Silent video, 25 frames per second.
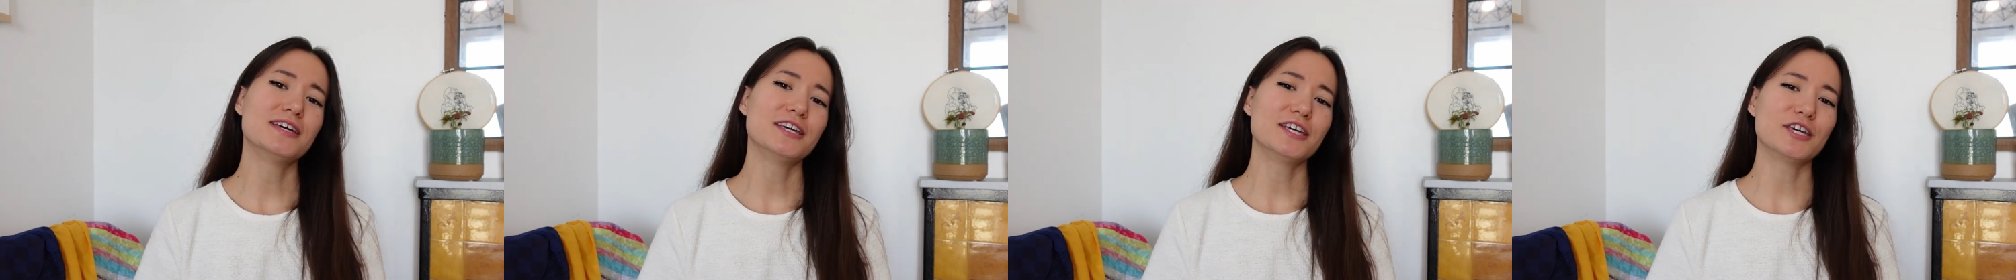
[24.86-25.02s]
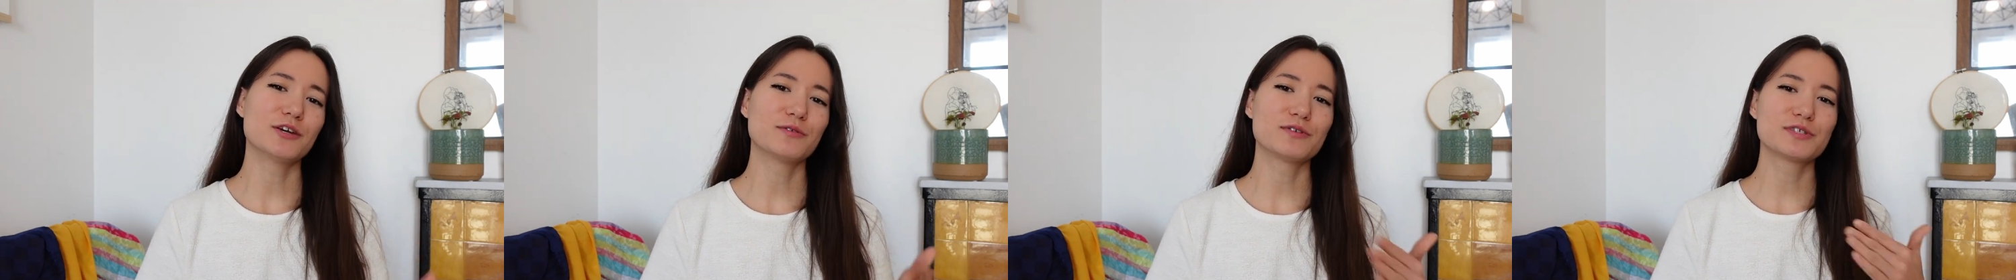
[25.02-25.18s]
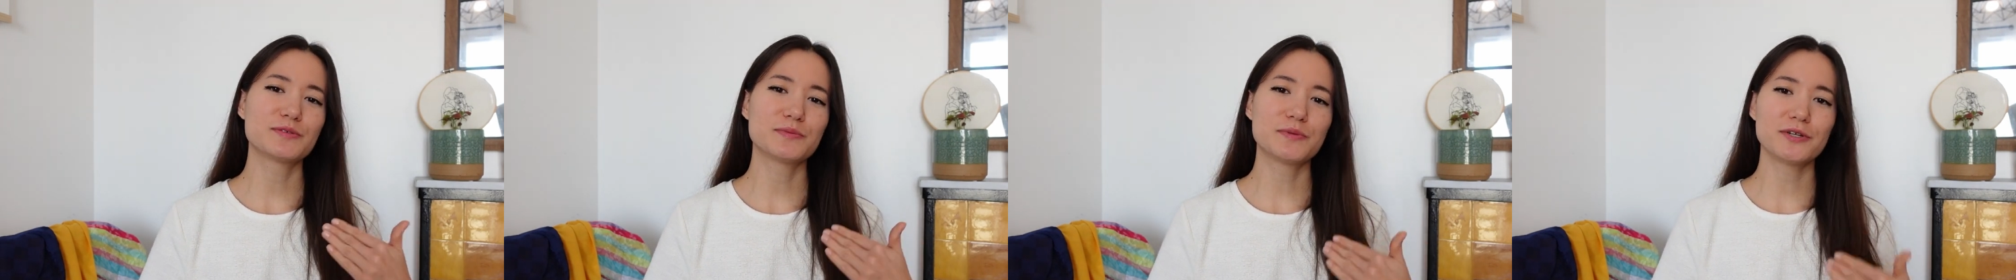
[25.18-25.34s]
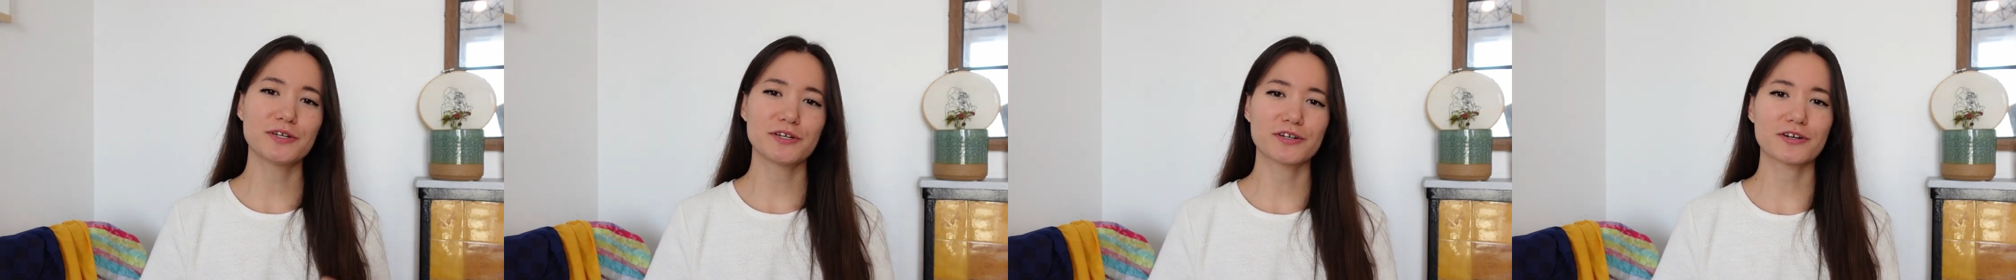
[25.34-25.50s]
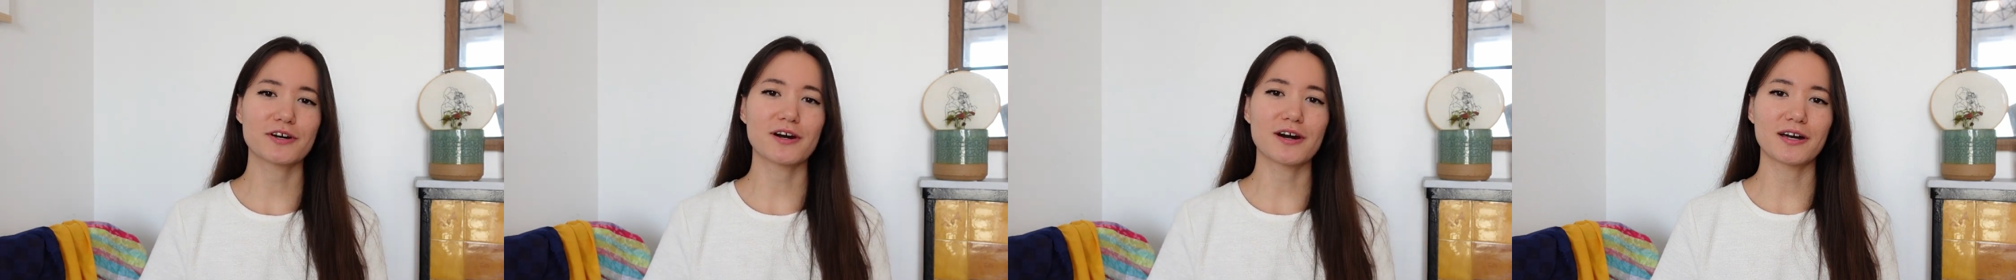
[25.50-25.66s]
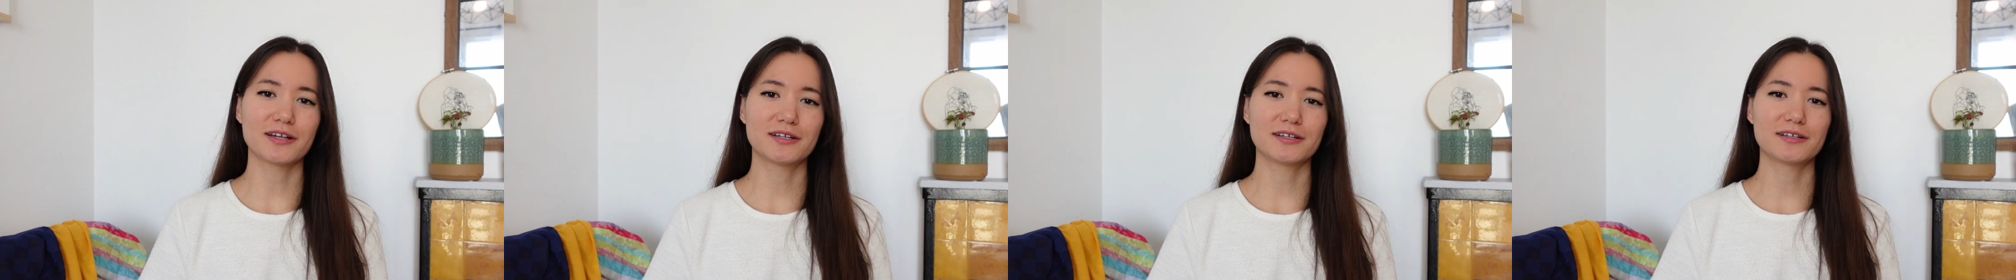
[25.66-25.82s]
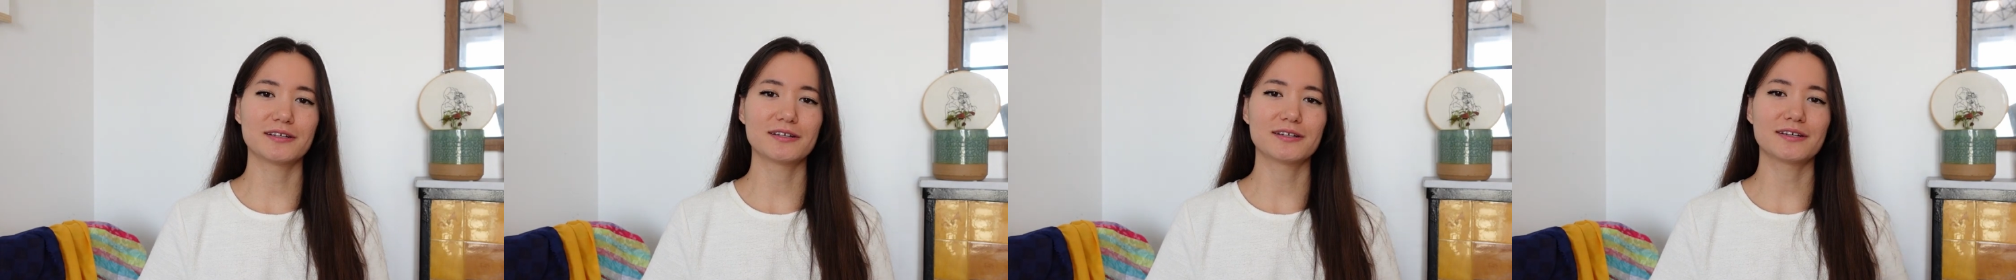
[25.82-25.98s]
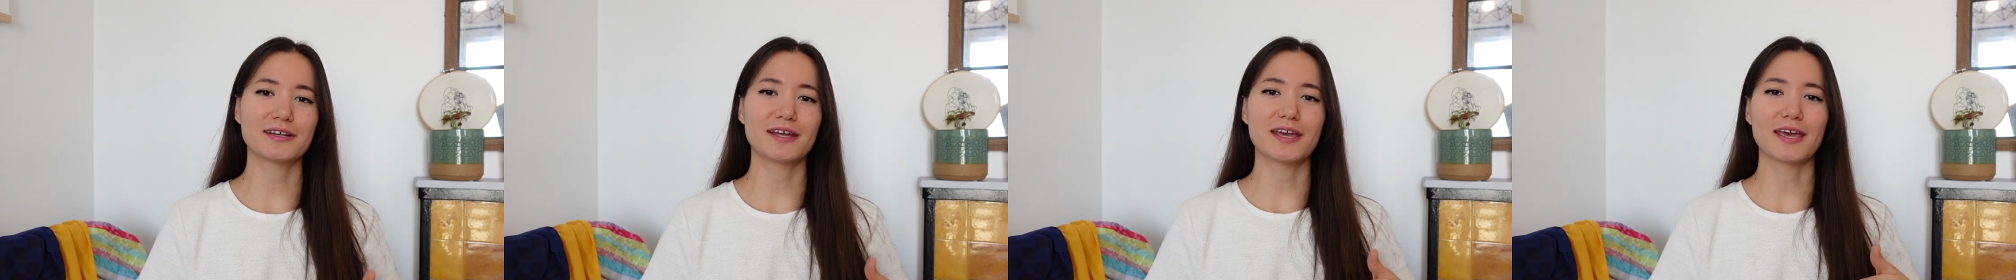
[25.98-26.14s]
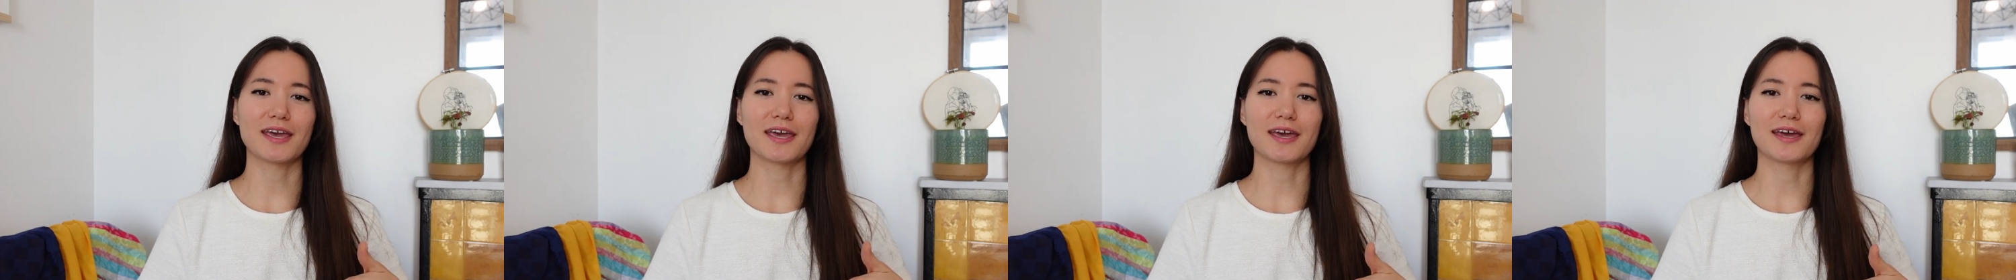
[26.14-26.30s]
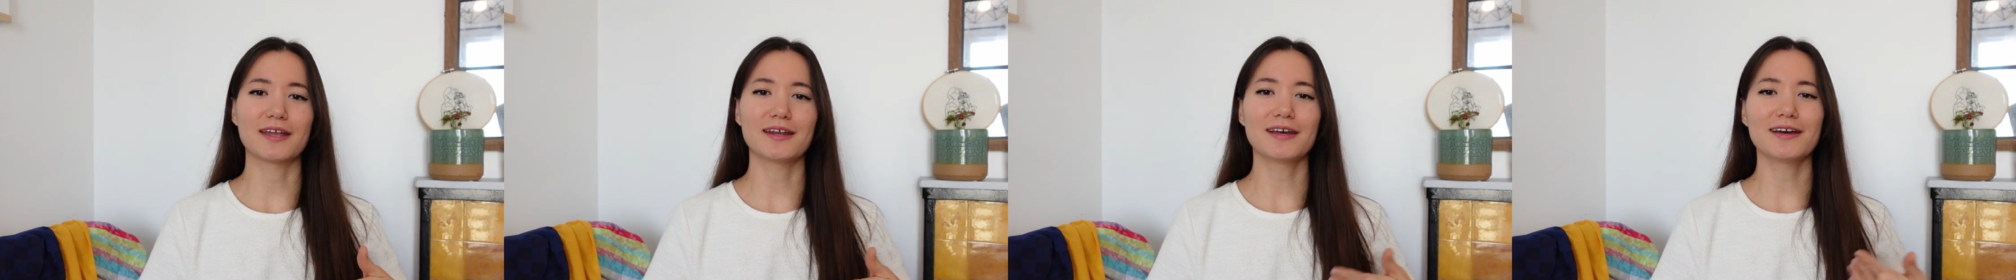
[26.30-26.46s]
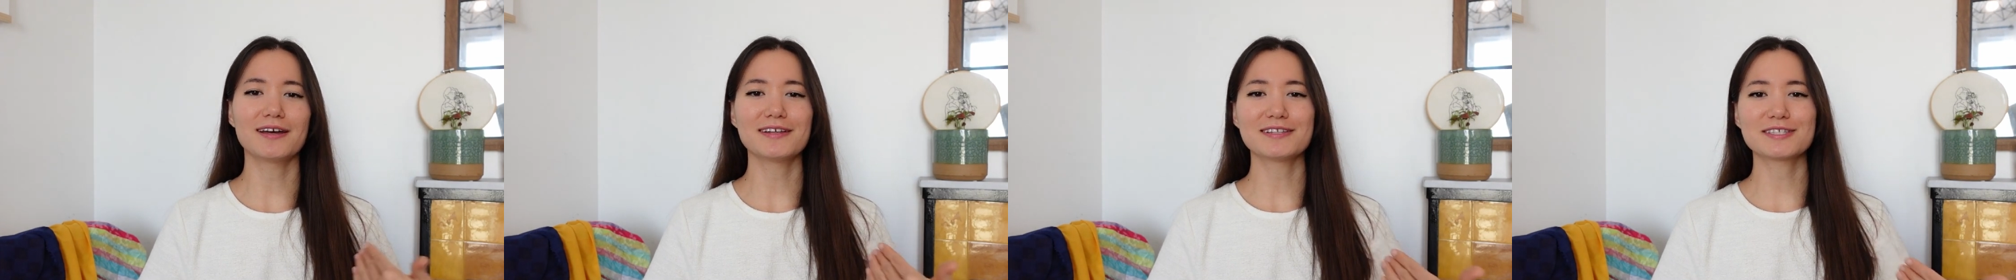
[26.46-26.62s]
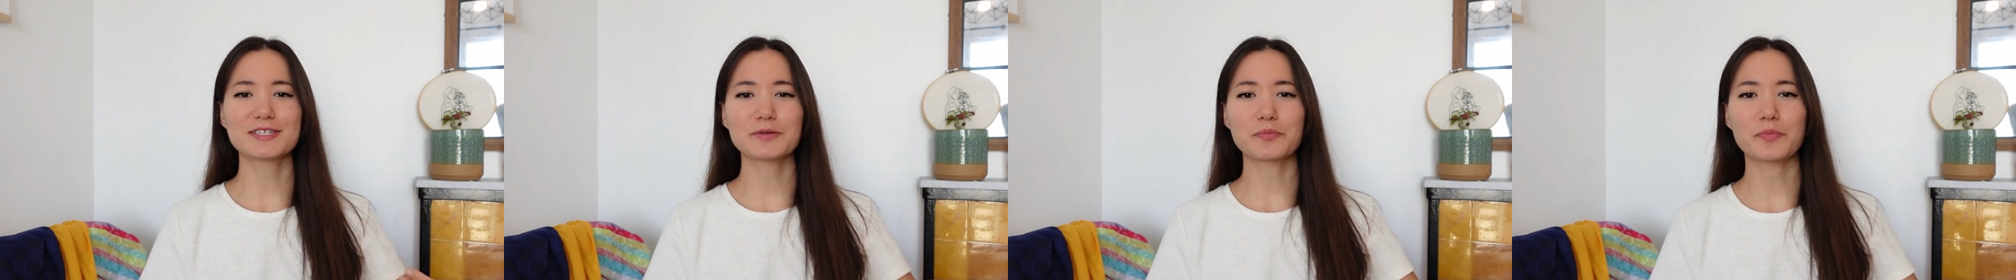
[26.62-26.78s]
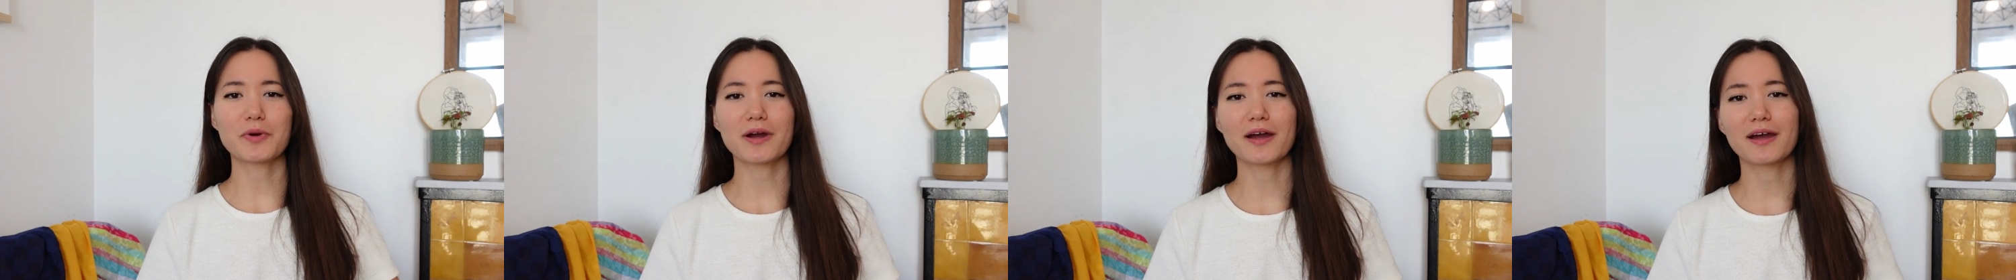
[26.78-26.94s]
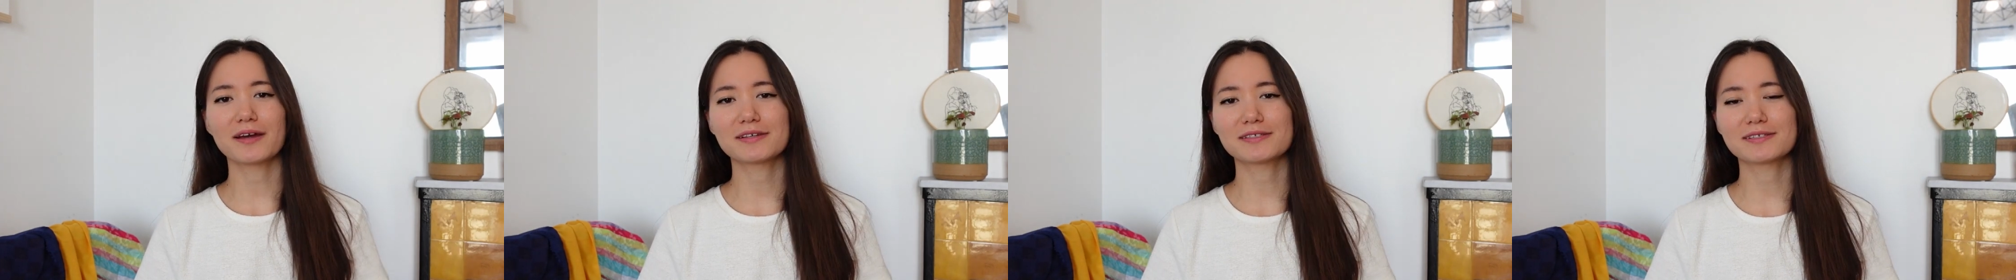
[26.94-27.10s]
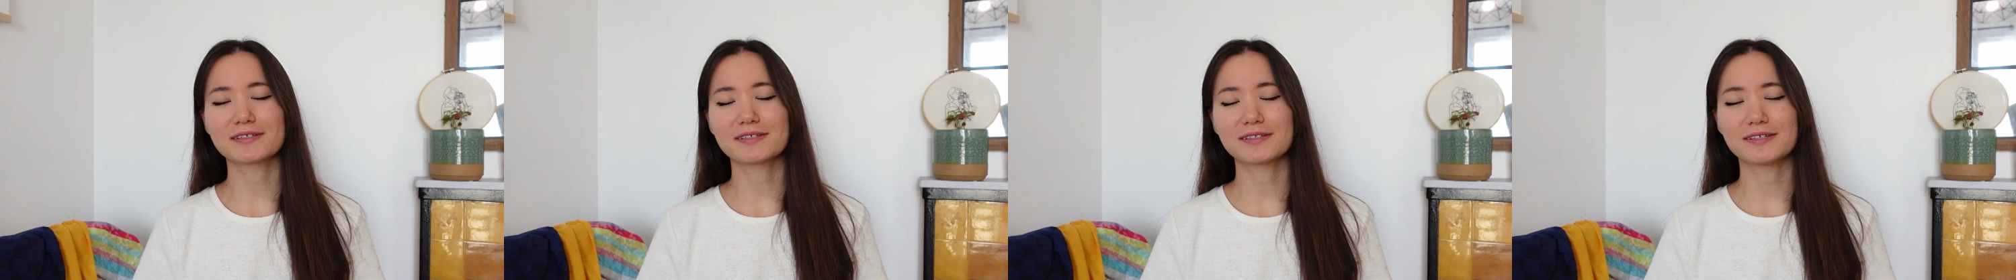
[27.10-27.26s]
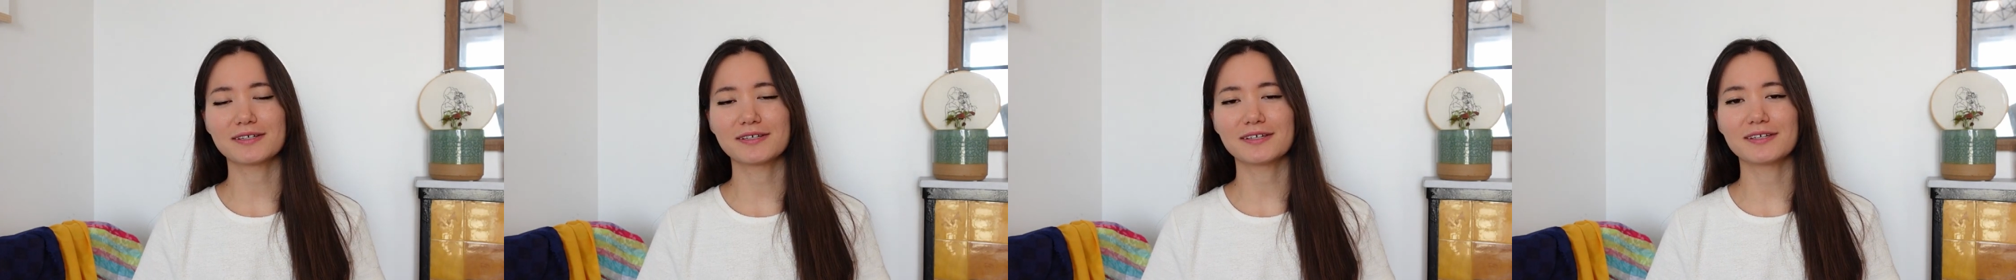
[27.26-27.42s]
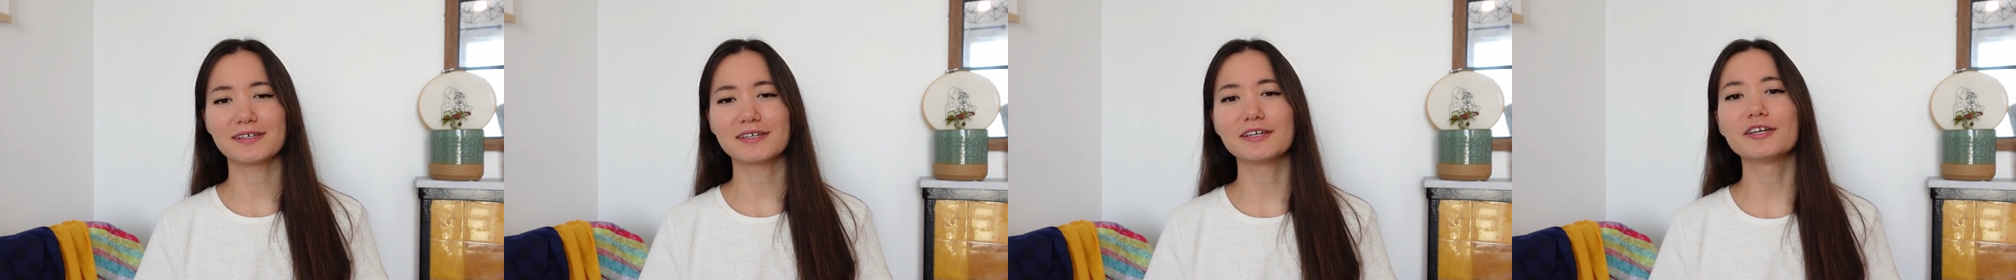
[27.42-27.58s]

It was pure cotton, and unsurprisingly,